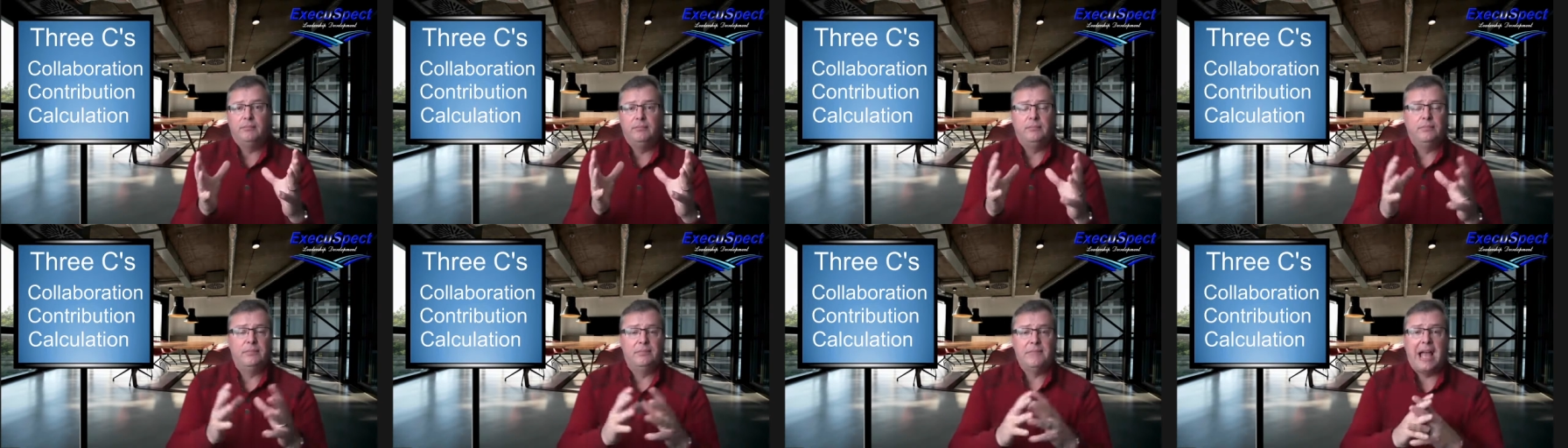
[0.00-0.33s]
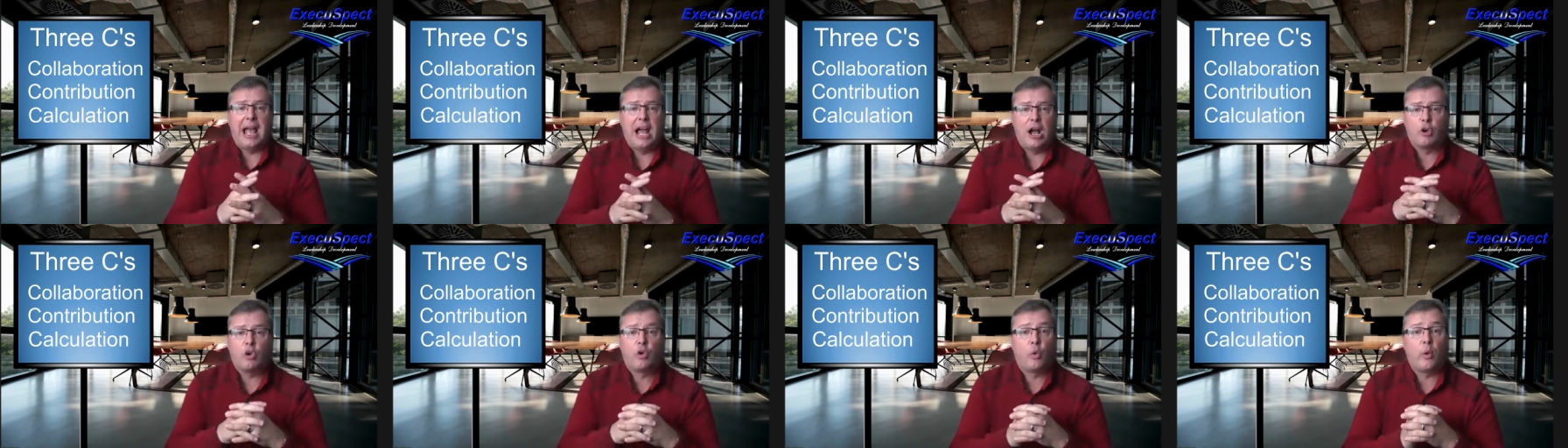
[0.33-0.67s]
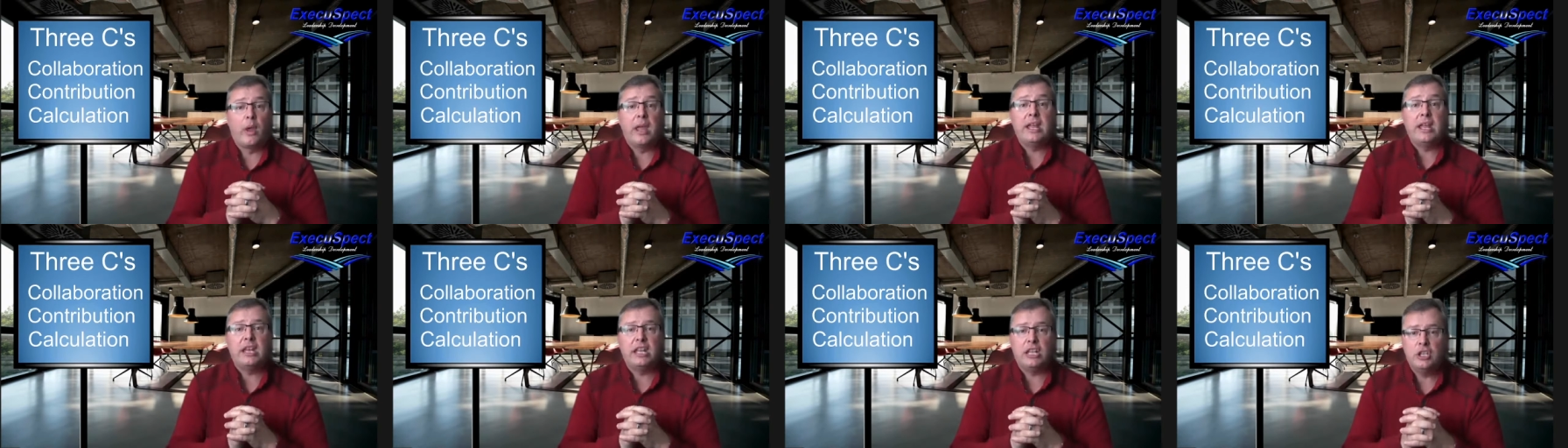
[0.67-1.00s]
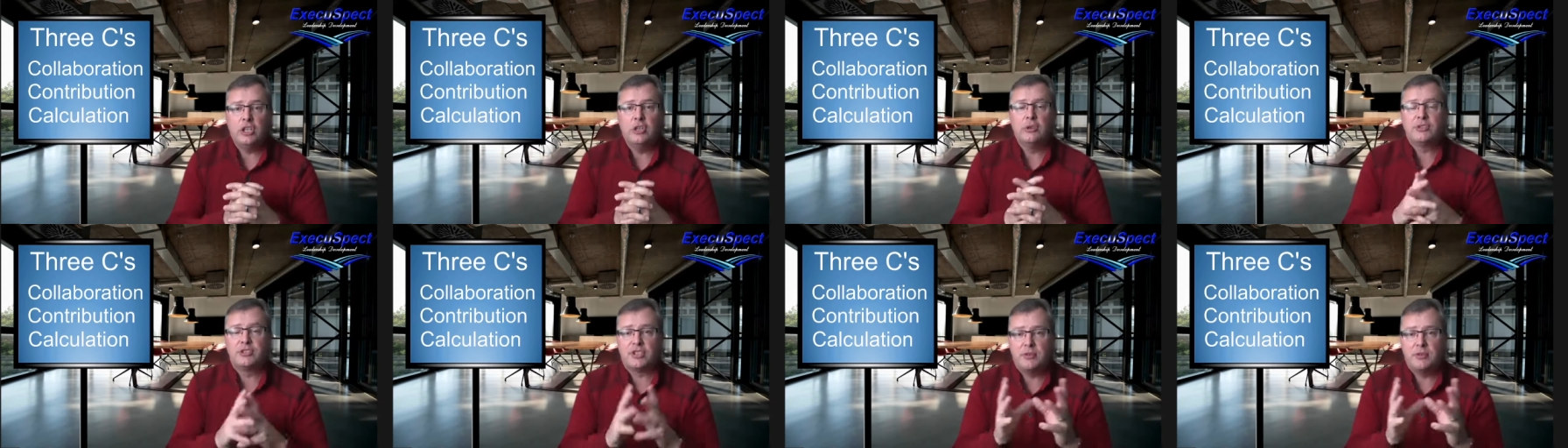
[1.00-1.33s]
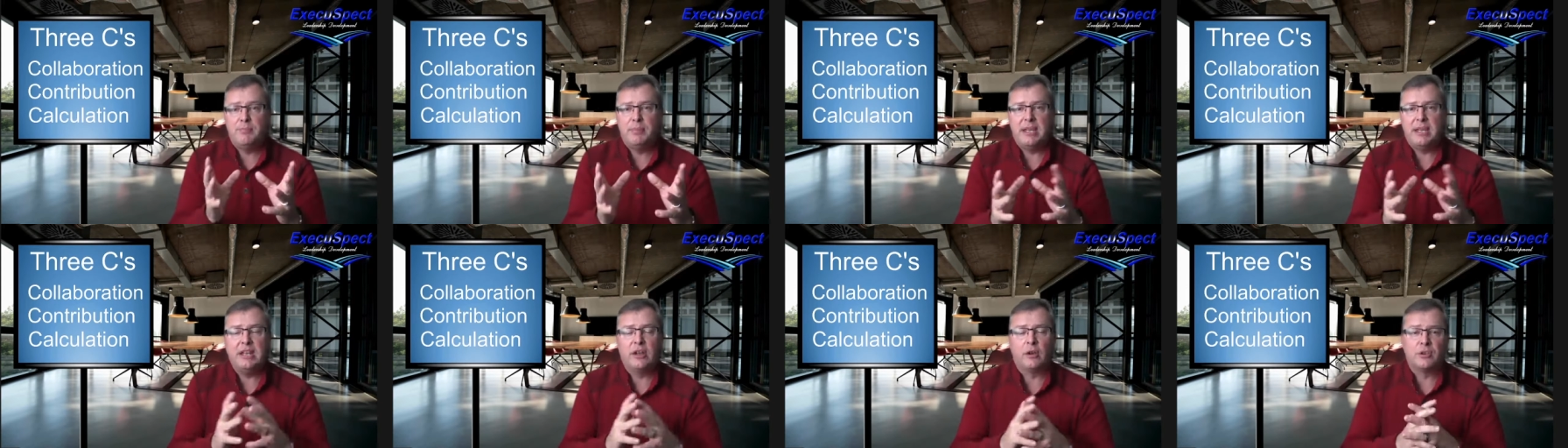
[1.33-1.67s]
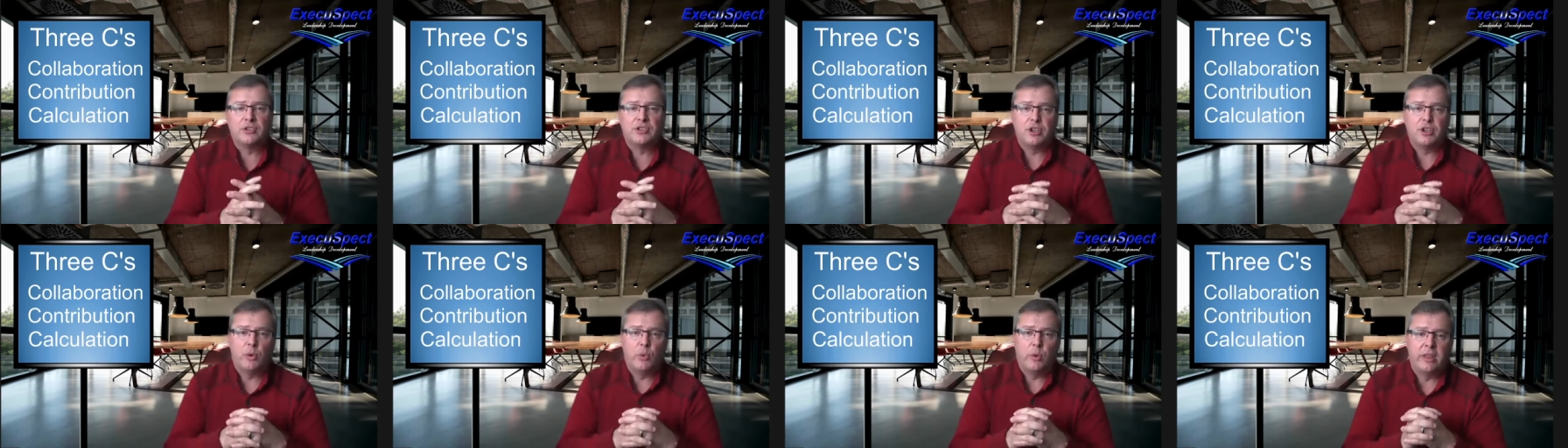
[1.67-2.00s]
how great it used to be, or so
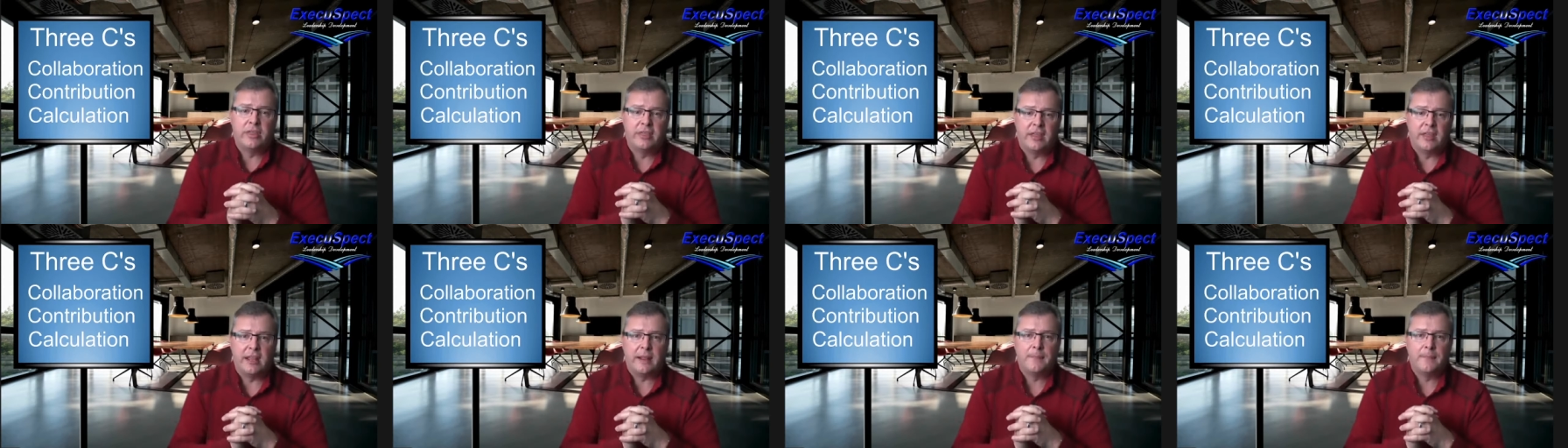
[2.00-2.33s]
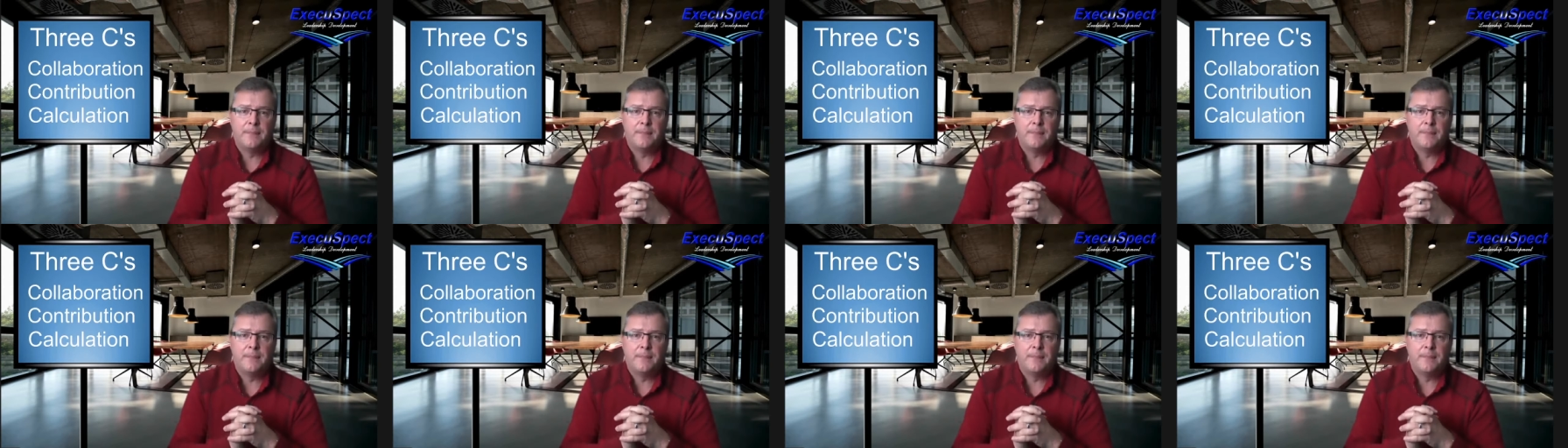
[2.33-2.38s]
we think.